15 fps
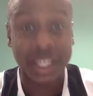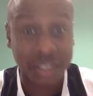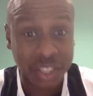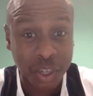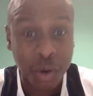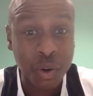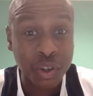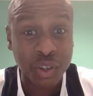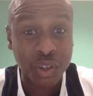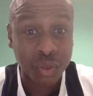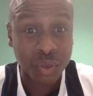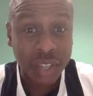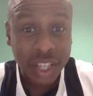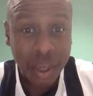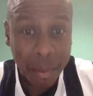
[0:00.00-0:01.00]
I told you,
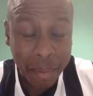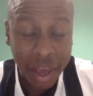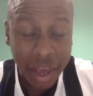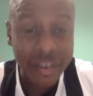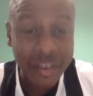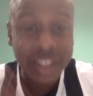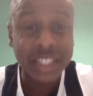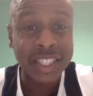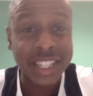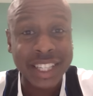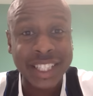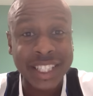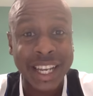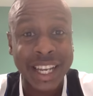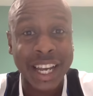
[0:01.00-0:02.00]
Perez is going
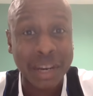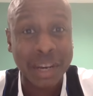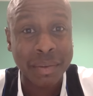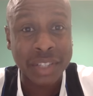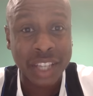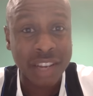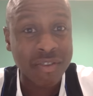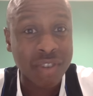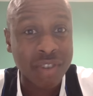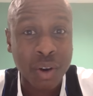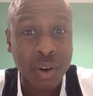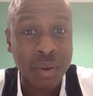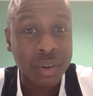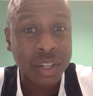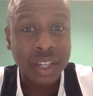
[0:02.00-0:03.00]
to take that number 10
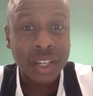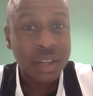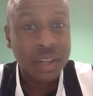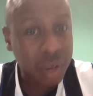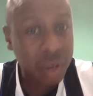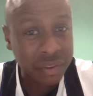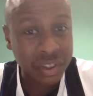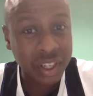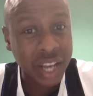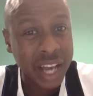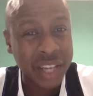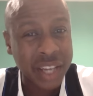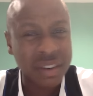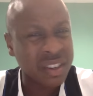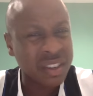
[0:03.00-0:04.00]
role, whether you
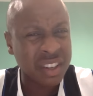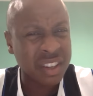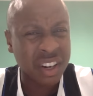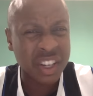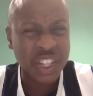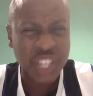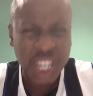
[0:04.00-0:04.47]
like it or not.